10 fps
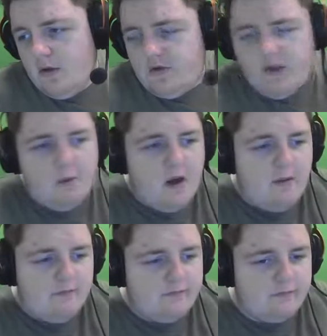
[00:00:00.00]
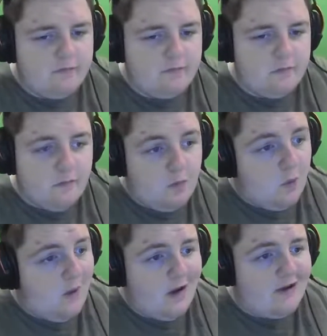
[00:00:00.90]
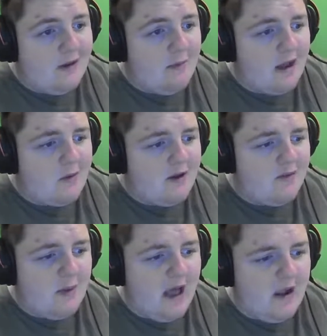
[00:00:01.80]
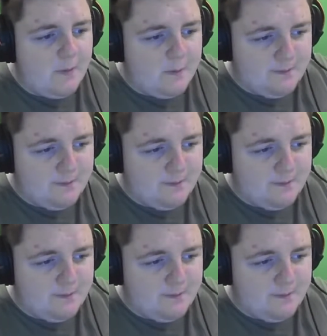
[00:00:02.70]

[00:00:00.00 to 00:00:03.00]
So we'll welcome him back when he's back.